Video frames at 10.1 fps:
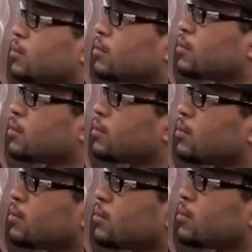
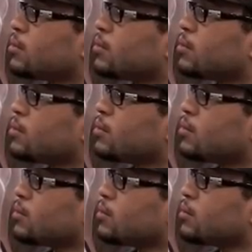
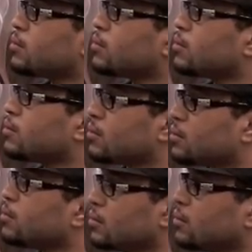
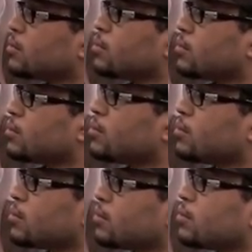
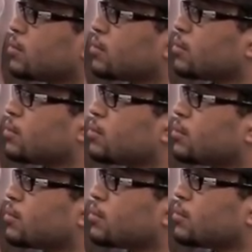
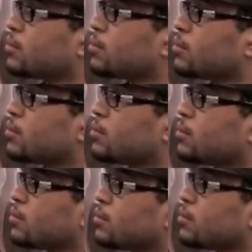
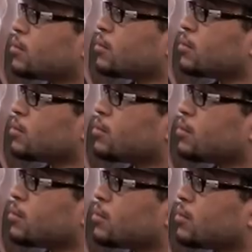
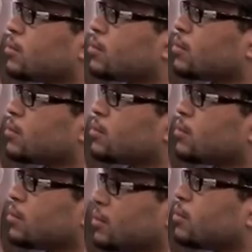
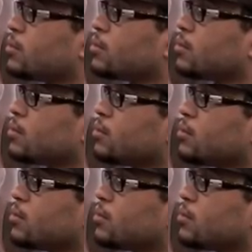This person isn't speaking.